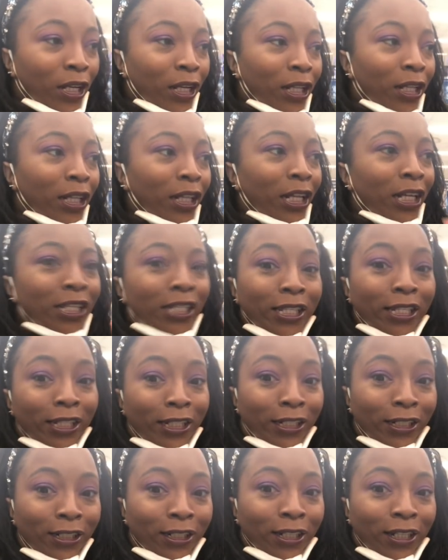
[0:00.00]
let's
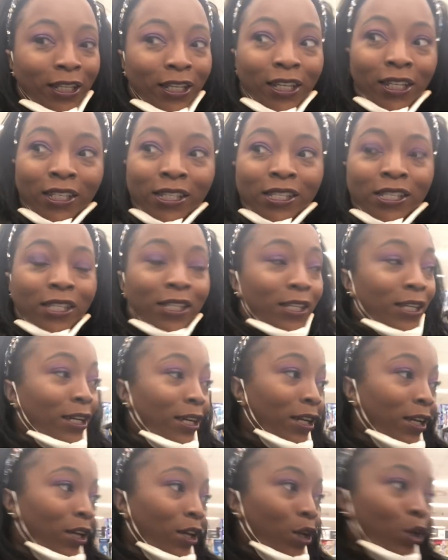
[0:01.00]
look and
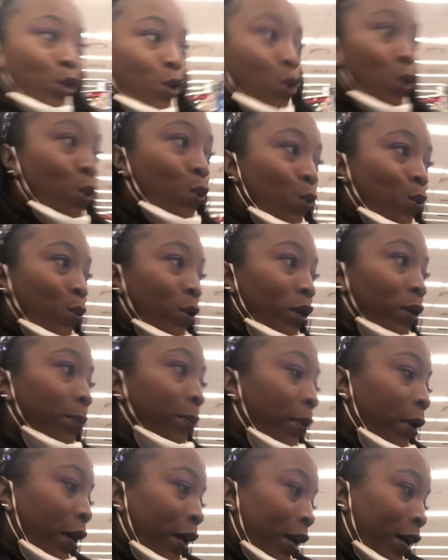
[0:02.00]
see what
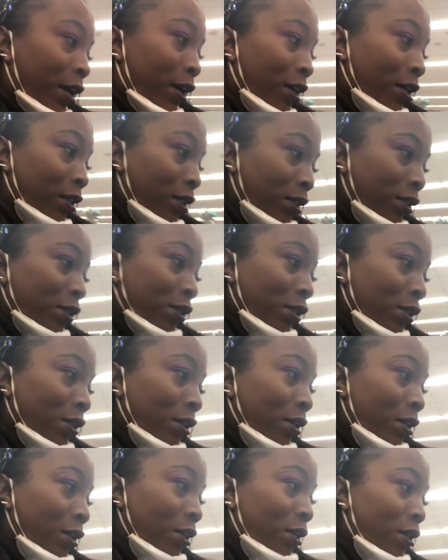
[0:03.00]
pads
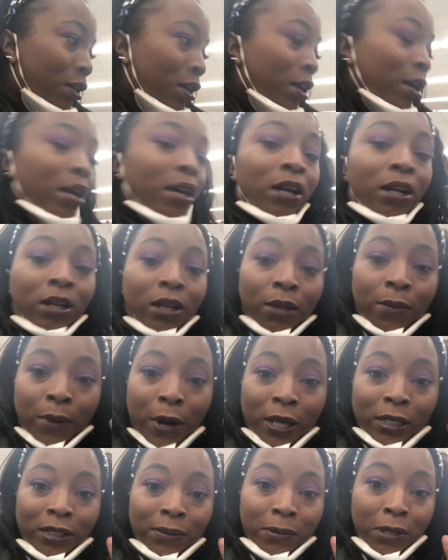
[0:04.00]
could
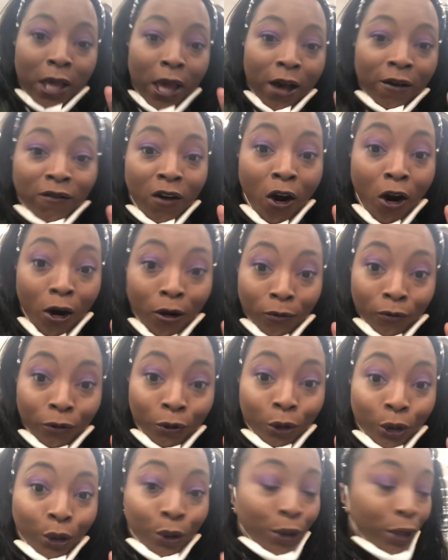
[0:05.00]
possibly have harmful
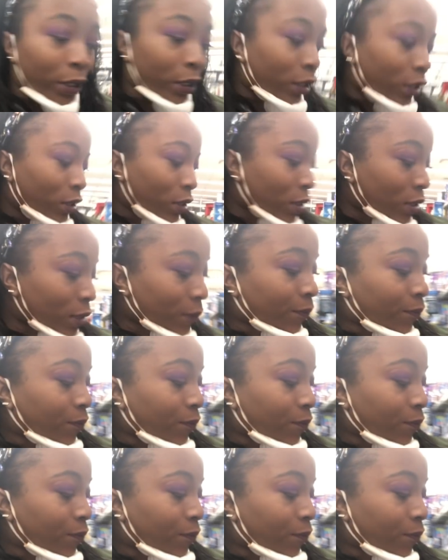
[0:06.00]
ingredients.